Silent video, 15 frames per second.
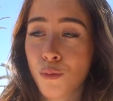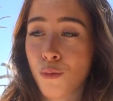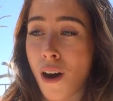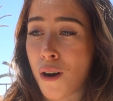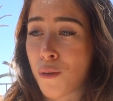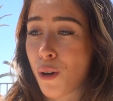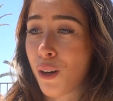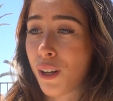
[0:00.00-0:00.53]

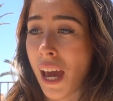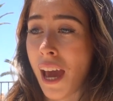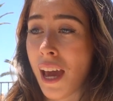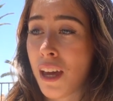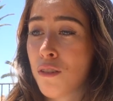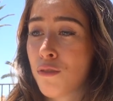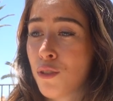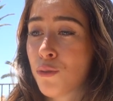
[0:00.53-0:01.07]
Wow, okay,
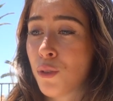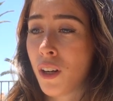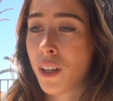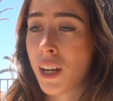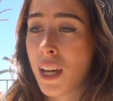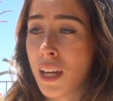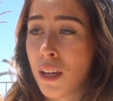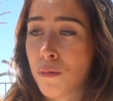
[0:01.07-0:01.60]
if you want
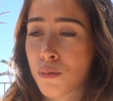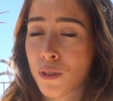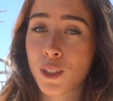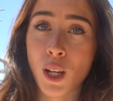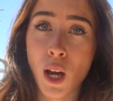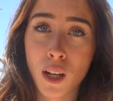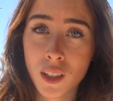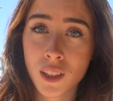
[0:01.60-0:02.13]
a
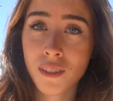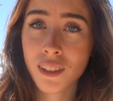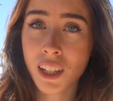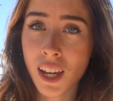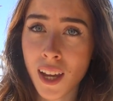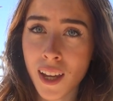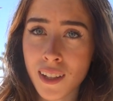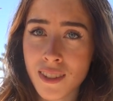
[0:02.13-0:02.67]
protective
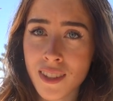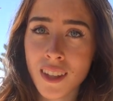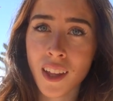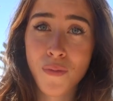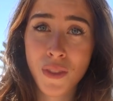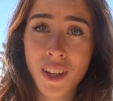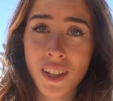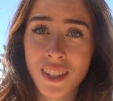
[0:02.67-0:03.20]
case,
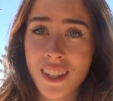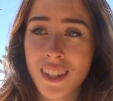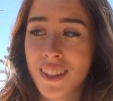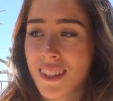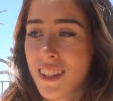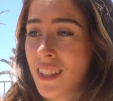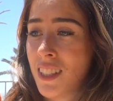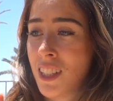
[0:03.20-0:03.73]
this
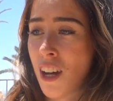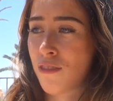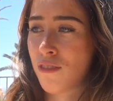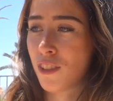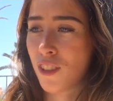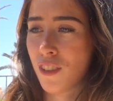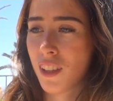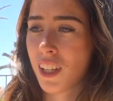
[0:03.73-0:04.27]
is
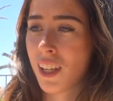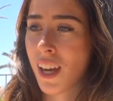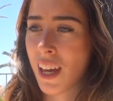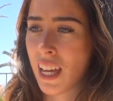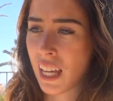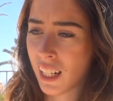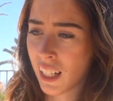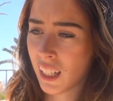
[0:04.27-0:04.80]
definitely
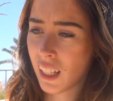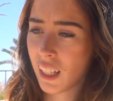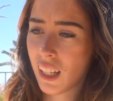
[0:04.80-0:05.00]
it.